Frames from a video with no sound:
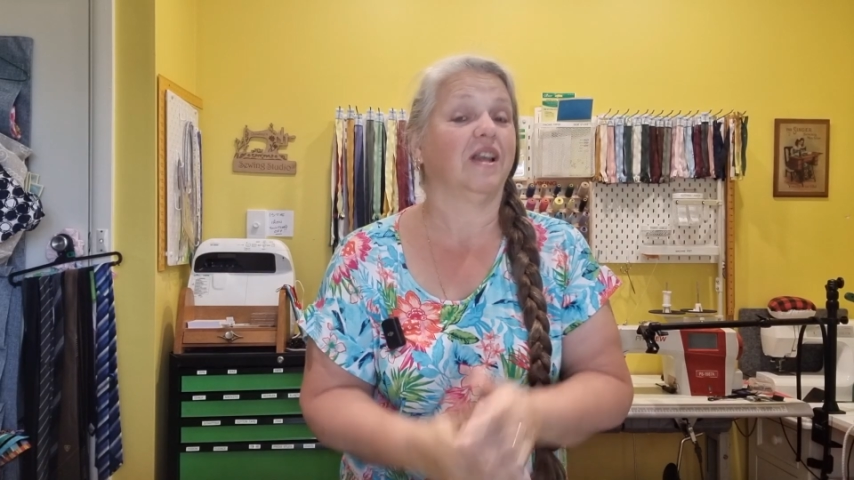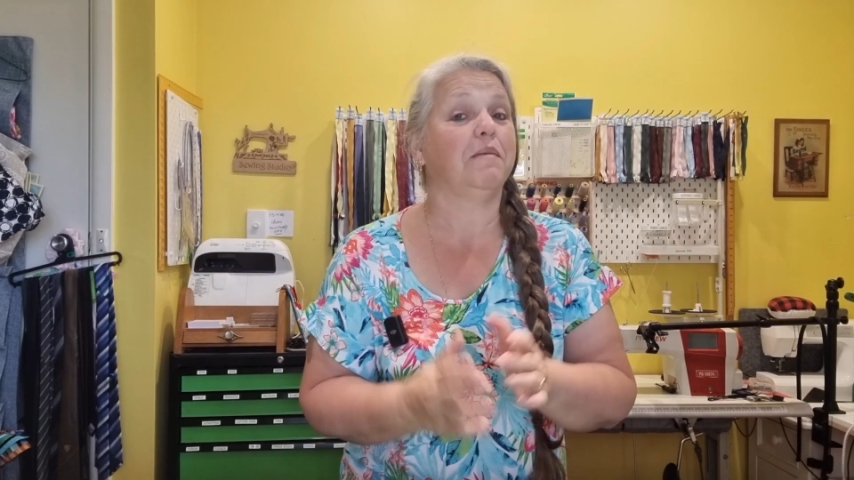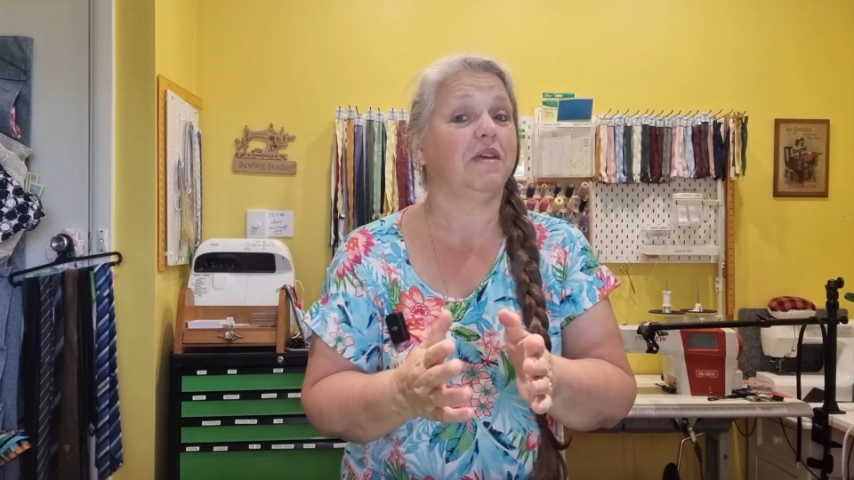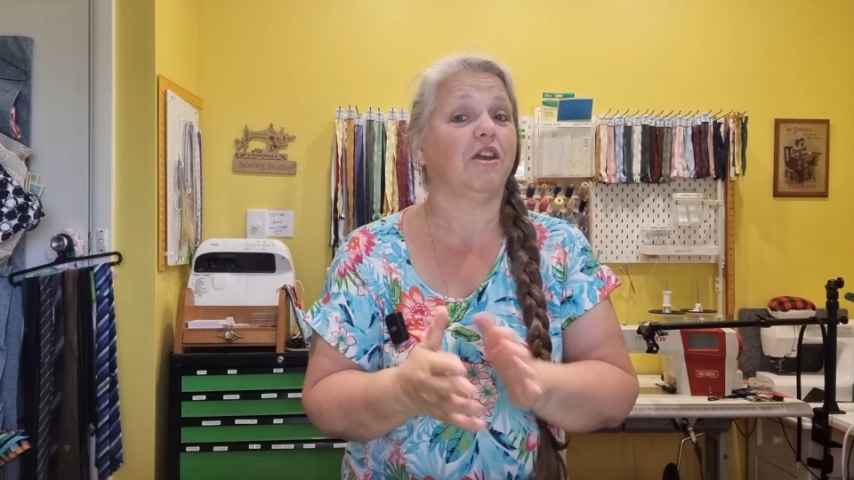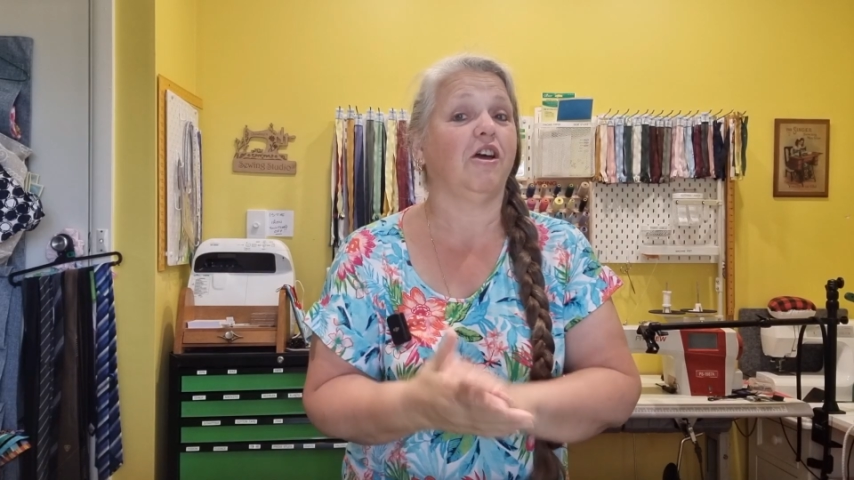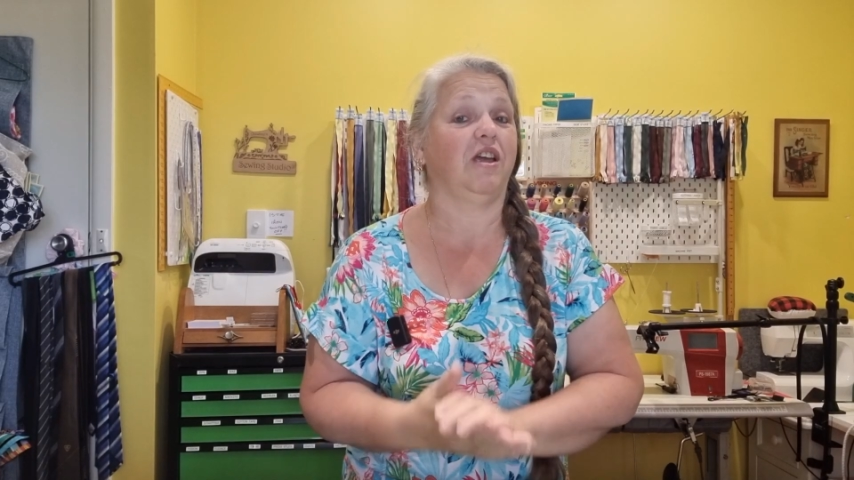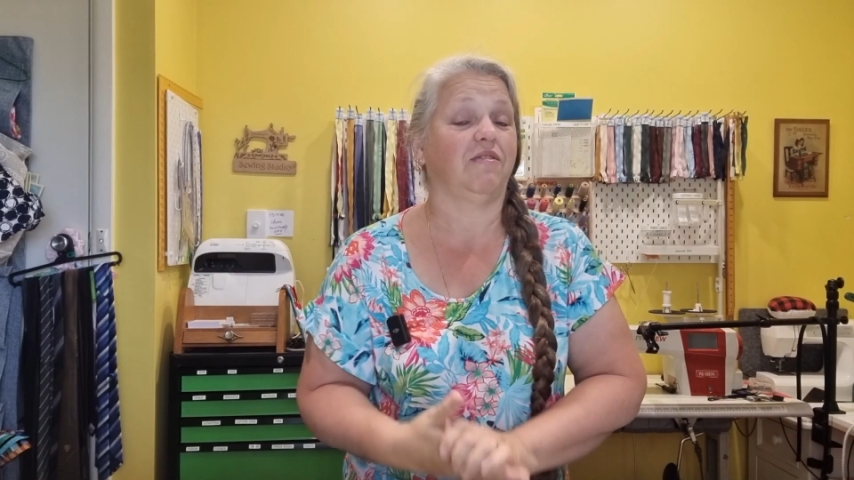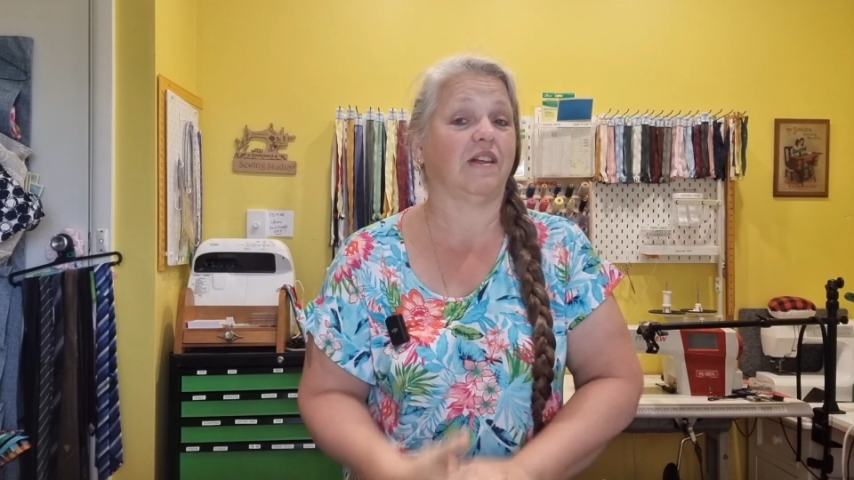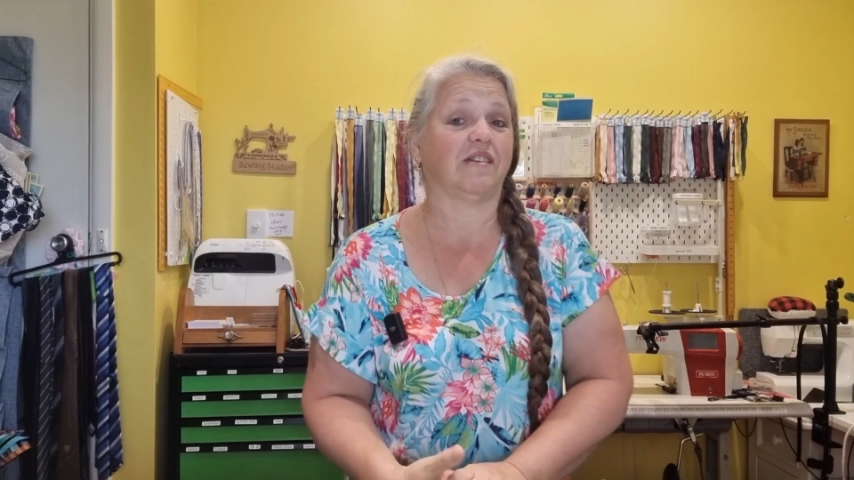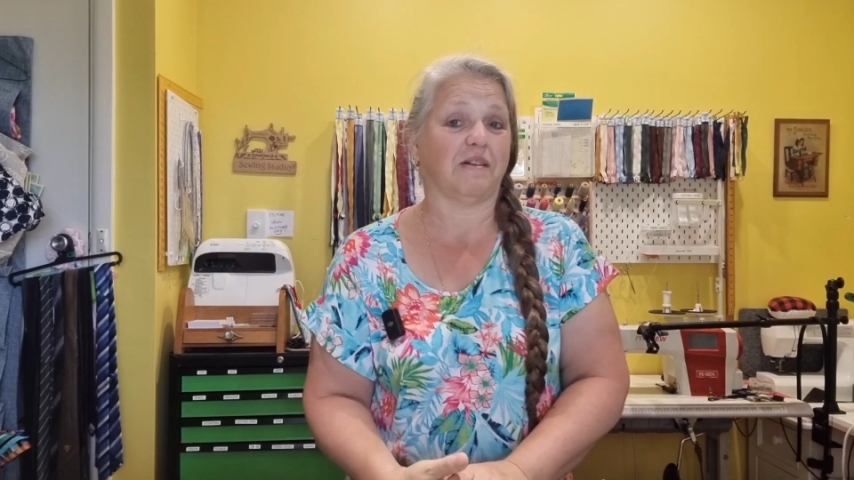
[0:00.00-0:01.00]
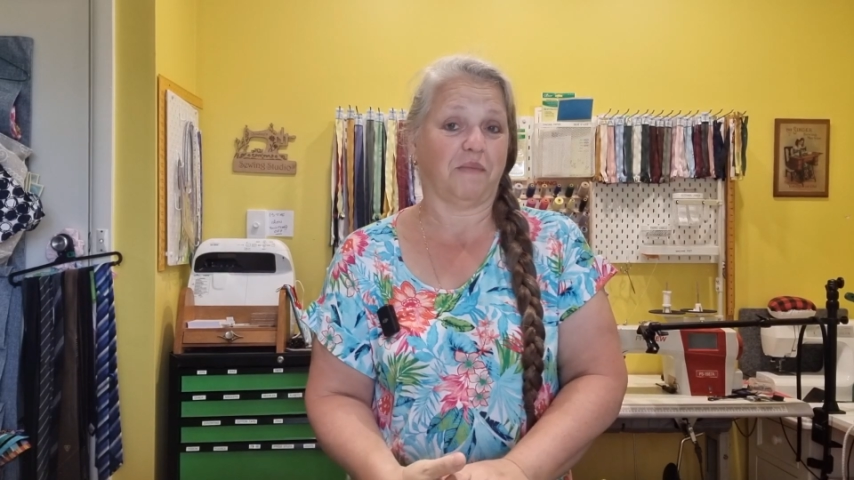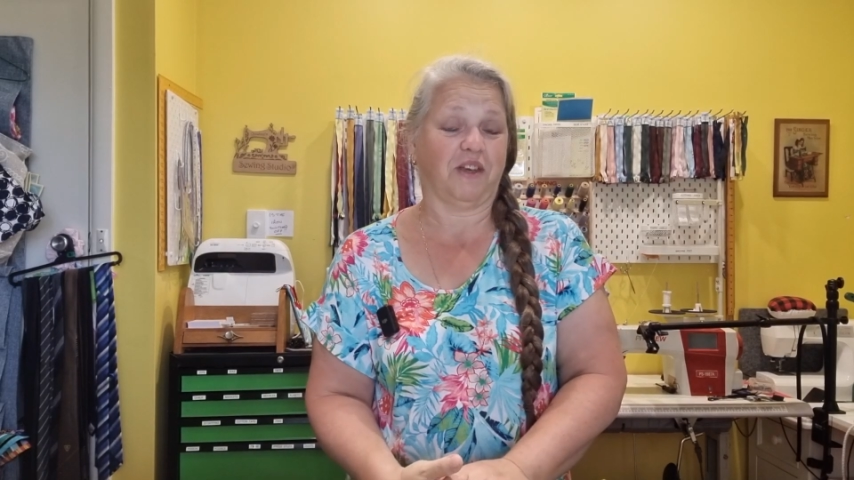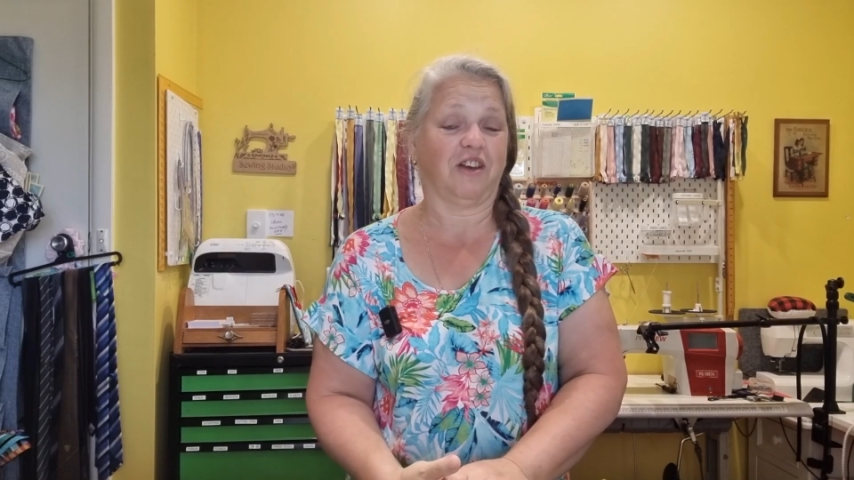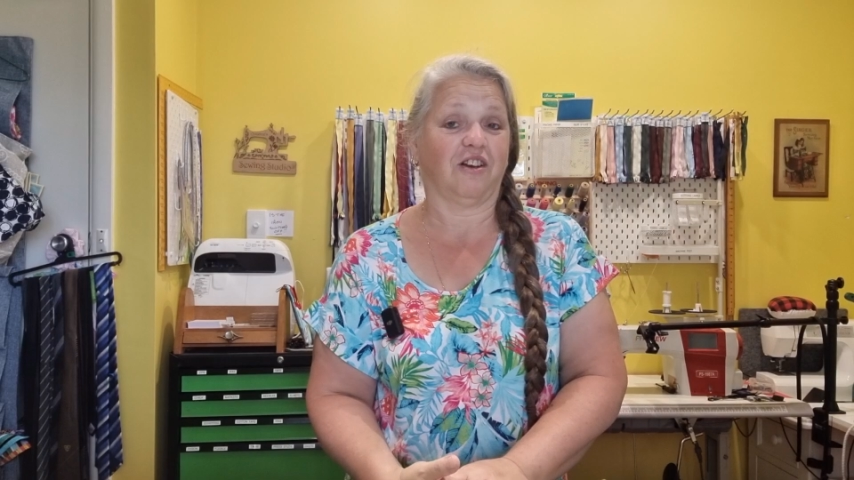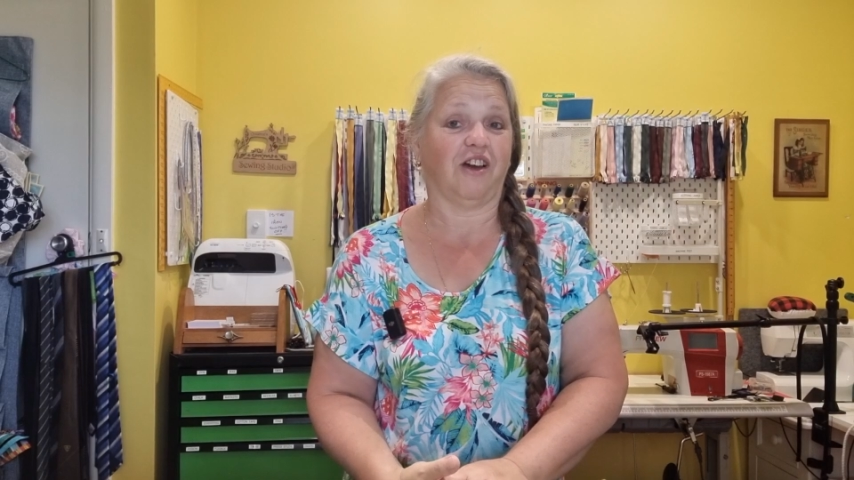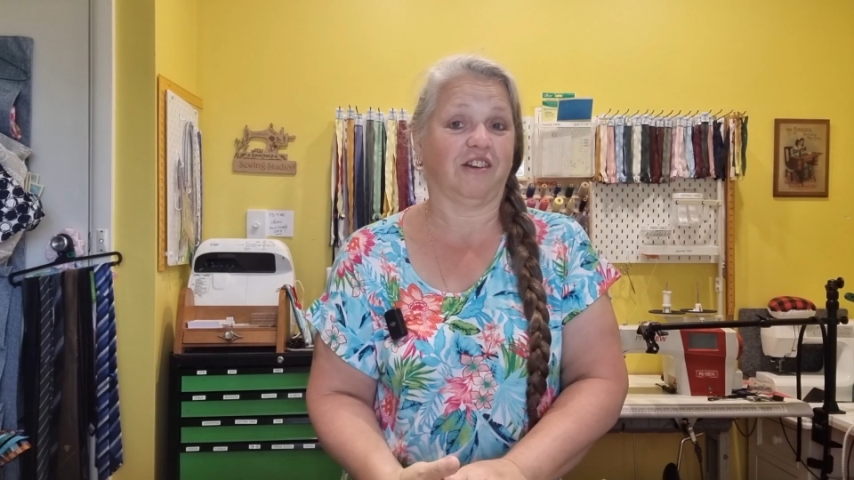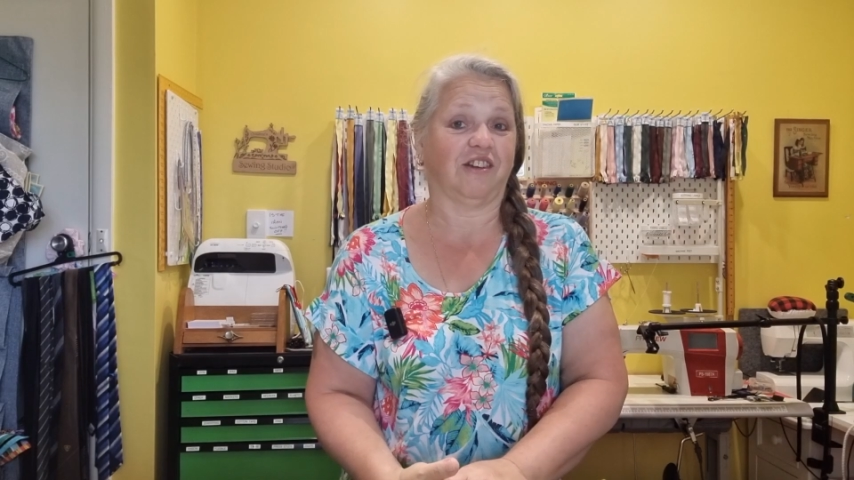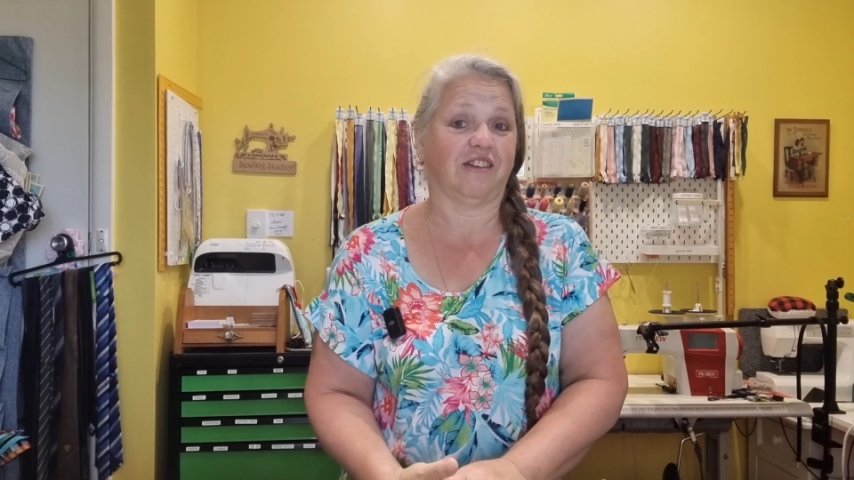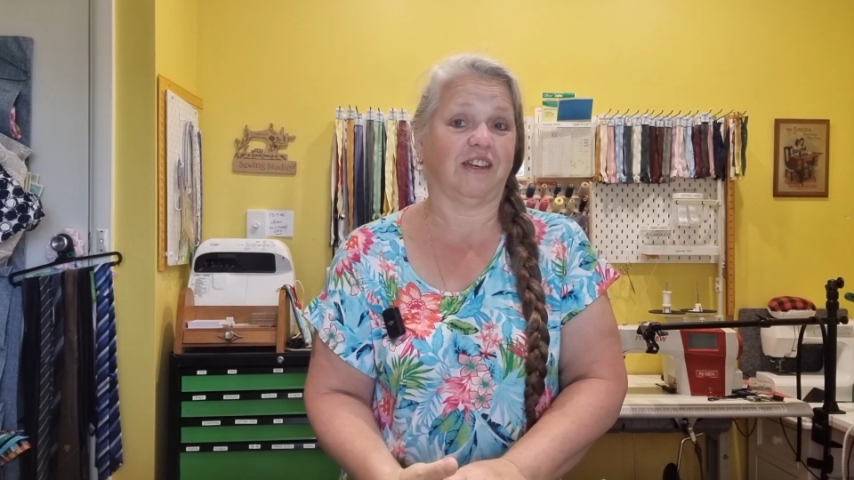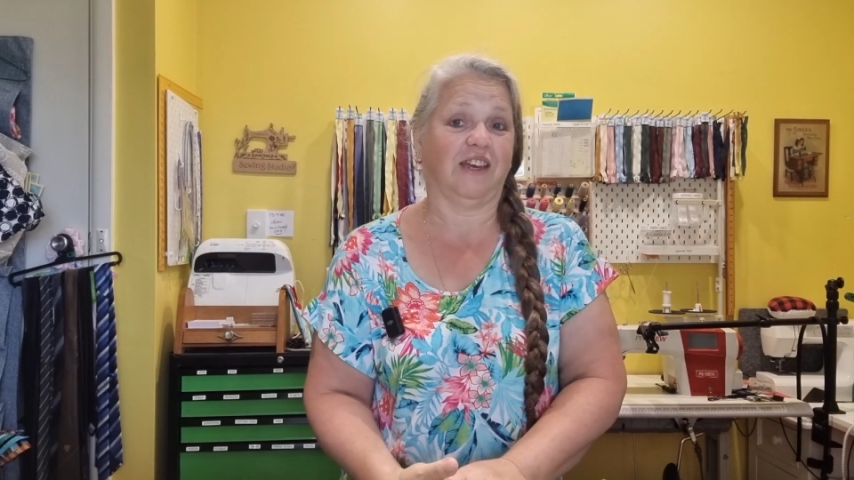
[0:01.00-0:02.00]
Let me know if that's something you'd like
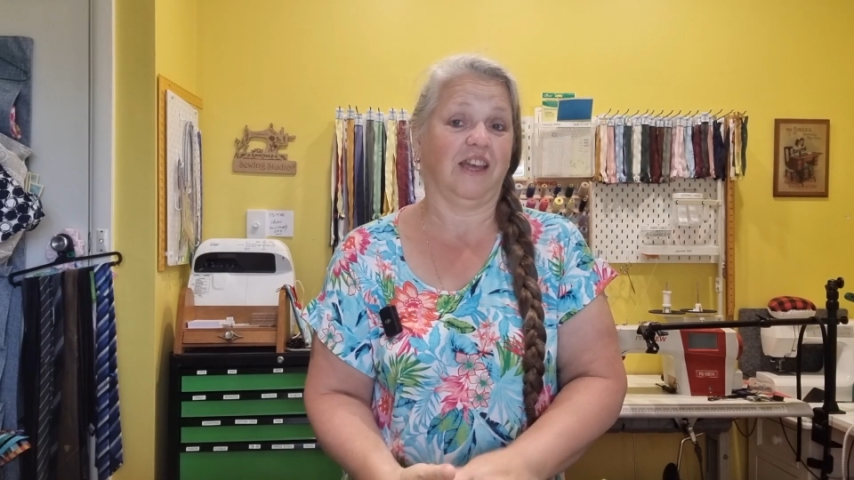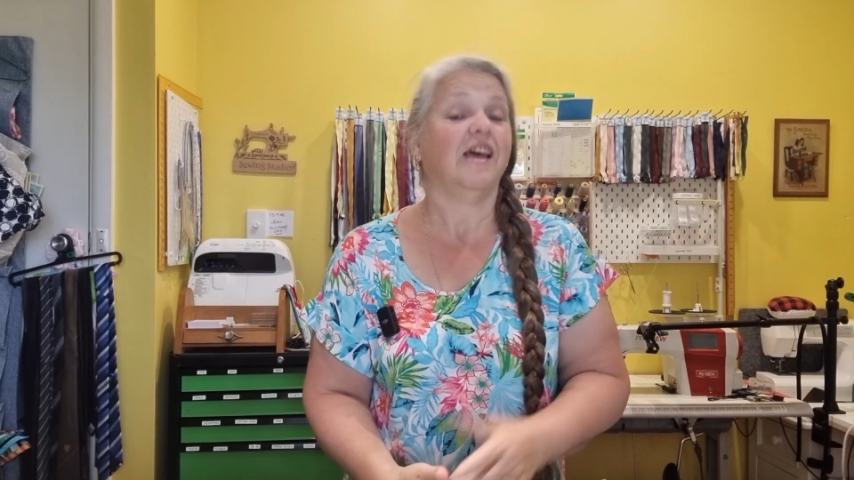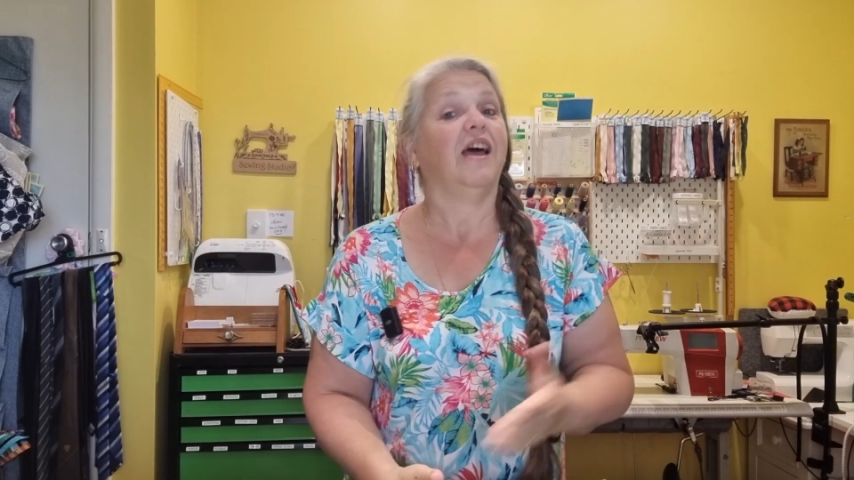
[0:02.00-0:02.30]
to see,